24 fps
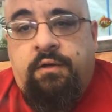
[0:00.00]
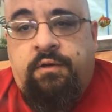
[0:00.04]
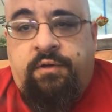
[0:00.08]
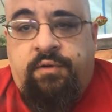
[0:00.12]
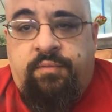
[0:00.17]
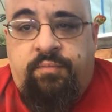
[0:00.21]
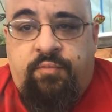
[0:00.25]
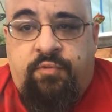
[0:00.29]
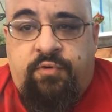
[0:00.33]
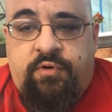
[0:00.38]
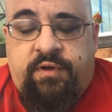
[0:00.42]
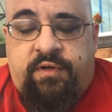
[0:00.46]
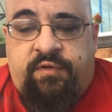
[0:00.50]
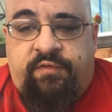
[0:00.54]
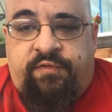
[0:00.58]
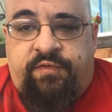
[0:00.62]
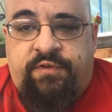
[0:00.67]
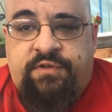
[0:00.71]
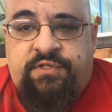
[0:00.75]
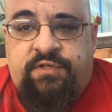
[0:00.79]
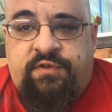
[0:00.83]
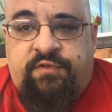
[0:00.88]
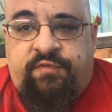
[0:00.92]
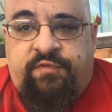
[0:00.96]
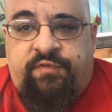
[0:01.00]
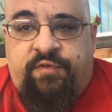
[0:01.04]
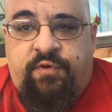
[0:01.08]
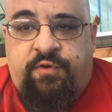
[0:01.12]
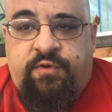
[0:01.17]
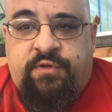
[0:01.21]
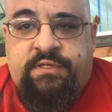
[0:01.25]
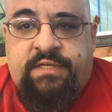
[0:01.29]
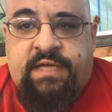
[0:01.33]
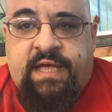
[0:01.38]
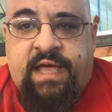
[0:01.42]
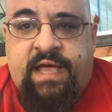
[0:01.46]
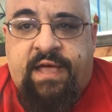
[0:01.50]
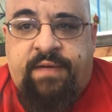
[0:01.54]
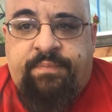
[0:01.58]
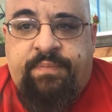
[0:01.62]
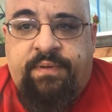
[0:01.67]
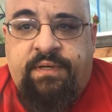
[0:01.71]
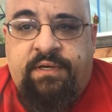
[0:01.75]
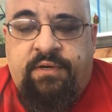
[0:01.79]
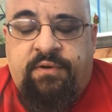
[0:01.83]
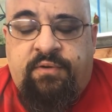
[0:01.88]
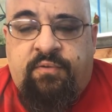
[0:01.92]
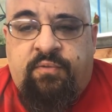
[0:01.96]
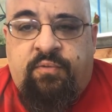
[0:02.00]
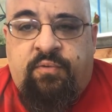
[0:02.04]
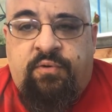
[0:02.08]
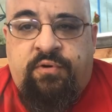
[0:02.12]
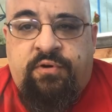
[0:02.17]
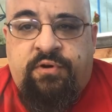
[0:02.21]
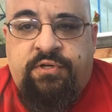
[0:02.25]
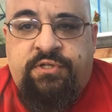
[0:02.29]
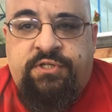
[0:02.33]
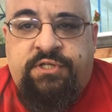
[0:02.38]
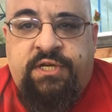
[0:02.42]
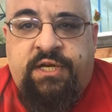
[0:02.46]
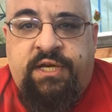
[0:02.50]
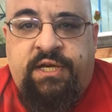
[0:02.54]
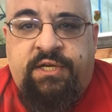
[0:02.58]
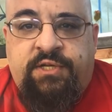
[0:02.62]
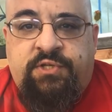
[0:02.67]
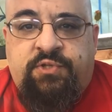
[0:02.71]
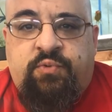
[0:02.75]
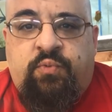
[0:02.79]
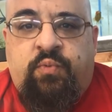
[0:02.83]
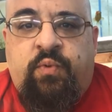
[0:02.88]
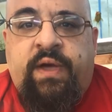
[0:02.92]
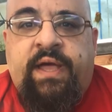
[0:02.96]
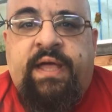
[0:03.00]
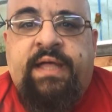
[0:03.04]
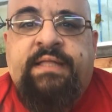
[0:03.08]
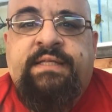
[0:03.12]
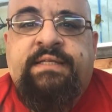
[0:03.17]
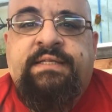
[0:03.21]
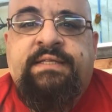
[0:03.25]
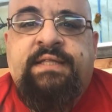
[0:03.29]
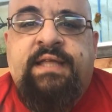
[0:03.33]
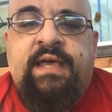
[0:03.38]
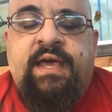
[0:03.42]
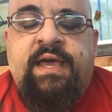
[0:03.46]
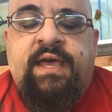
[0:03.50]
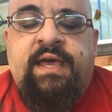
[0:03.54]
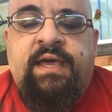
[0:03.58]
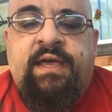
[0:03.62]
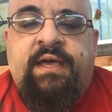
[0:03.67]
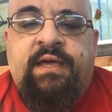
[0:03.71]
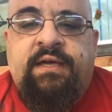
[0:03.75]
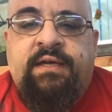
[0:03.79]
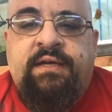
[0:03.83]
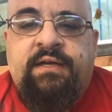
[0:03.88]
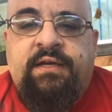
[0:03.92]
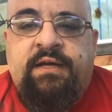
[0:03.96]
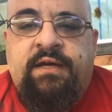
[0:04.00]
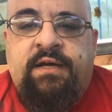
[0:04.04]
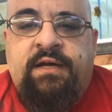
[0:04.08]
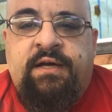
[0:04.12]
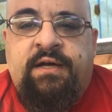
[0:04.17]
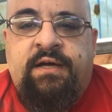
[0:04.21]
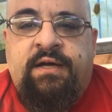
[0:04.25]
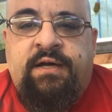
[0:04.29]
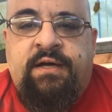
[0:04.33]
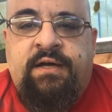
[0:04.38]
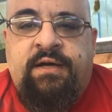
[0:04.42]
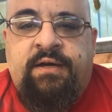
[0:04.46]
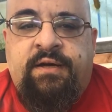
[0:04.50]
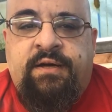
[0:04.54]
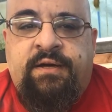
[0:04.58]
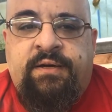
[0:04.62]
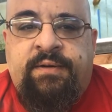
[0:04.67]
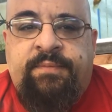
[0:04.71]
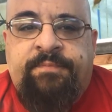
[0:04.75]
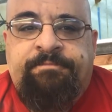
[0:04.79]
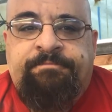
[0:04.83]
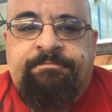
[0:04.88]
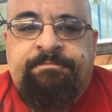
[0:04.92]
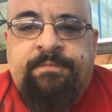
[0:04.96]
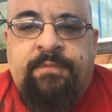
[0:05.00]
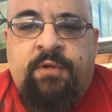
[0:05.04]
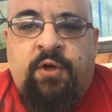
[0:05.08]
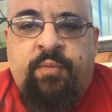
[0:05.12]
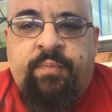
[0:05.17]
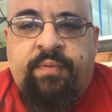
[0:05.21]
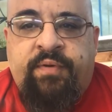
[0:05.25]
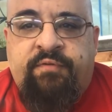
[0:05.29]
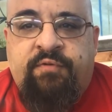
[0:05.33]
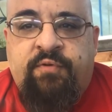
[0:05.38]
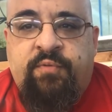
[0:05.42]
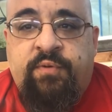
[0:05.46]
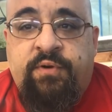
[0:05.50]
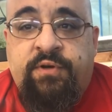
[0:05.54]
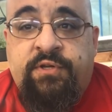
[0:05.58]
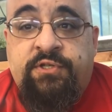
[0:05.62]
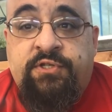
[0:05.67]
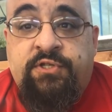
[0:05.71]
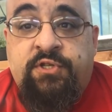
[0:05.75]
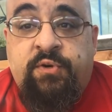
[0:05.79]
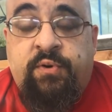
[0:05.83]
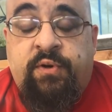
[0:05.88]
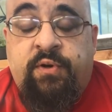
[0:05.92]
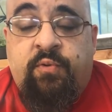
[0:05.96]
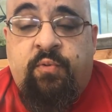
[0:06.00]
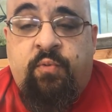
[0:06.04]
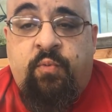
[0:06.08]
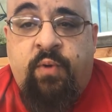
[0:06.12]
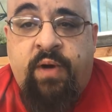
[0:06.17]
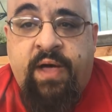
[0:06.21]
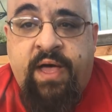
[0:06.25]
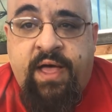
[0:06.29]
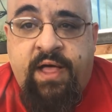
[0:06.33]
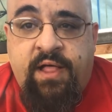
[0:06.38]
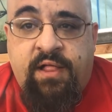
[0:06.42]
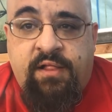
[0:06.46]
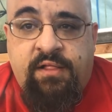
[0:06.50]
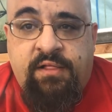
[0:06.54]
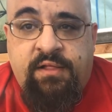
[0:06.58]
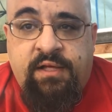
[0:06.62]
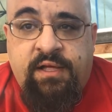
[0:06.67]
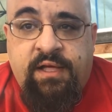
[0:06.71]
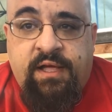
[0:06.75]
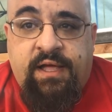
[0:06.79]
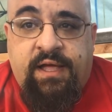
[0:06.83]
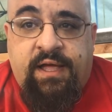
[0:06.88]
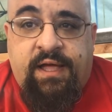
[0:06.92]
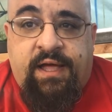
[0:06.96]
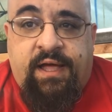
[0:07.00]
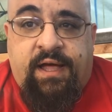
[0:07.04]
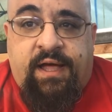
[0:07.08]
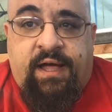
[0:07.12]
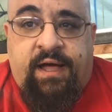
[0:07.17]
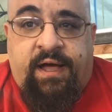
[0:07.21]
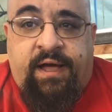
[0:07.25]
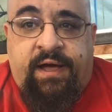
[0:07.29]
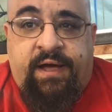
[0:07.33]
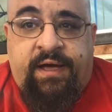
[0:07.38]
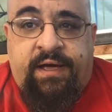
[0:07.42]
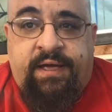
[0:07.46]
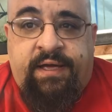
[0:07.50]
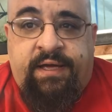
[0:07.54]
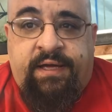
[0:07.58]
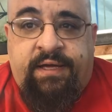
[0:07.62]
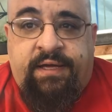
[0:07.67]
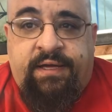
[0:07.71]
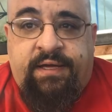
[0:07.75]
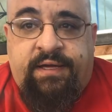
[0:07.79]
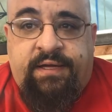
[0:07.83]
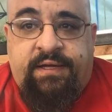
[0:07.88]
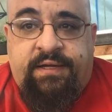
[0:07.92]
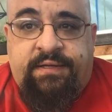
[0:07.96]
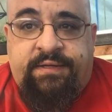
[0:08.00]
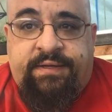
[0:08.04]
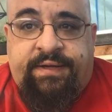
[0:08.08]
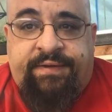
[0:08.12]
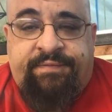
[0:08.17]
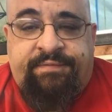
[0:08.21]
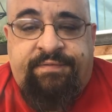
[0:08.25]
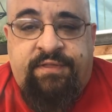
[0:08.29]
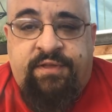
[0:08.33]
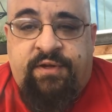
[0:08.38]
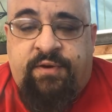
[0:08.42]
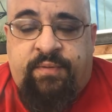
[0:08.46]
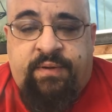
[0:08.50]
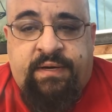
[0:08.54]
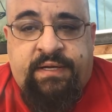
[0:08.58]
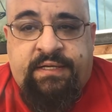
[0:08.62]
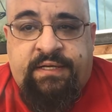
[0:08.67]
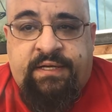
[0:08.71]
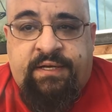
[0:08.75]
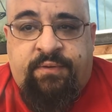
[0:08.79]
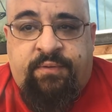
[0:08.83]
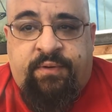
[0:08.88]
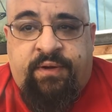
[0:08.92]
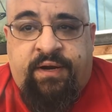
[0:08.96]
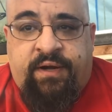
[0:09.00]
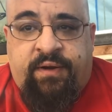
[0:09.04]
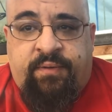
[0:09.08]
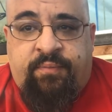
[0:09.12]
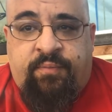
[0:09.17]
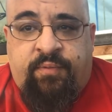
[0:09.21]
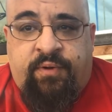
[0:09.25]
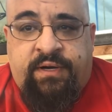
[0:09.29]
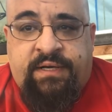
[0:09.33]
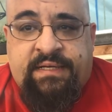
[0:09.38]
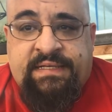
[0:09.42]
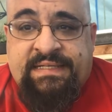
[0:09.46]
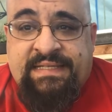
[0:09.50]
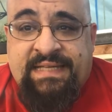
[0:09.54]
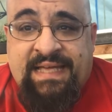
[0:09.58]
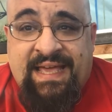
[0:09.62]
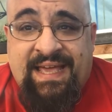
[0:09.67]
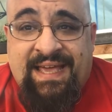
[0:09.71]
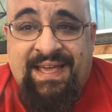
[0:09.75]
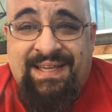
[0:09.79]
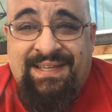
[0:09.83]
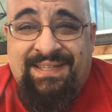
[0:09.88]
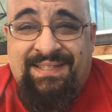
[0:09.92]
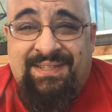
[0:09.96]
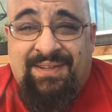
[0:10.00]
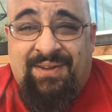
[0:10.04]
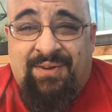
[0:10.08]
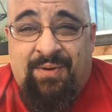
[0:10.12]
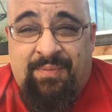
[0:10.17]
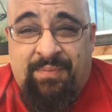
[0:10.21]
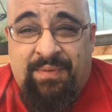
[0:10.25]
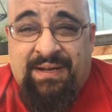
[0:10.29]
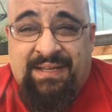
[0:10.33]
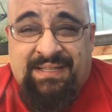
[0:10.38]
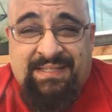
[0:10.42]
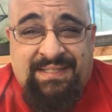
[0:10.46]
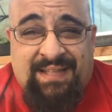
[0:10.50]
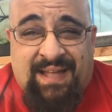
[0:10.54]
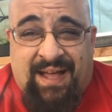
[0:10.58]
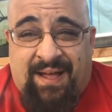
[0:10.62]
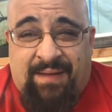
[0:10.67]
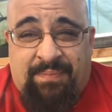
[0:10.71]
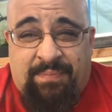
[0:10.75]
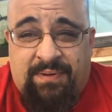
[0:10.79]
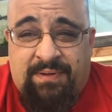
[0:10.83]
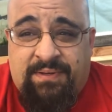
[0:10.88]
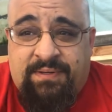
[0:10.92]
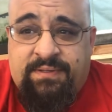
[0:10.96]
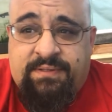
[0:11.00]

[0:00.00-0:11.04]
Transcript: Good morning, fishy folks. Happy Water Change Wednesday. Hope everyone is doing well. I have no idea what I want to say, so I'm going to stop.